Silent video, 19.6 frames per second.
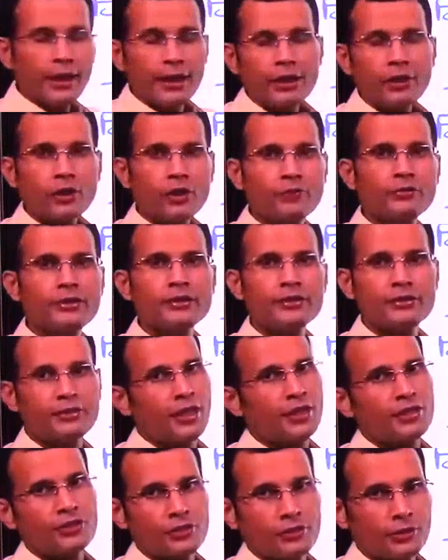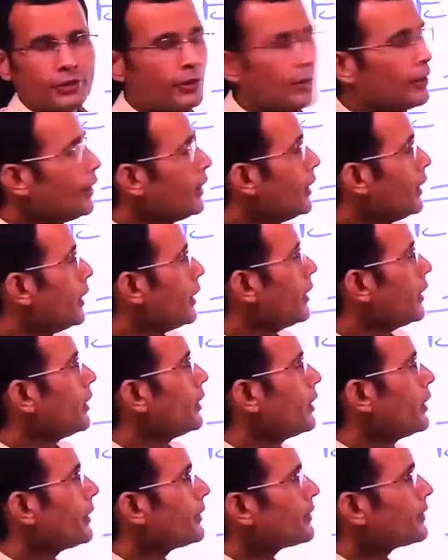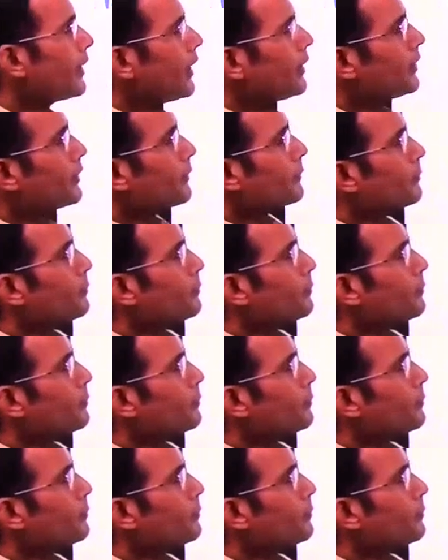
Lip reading: end of this section, is that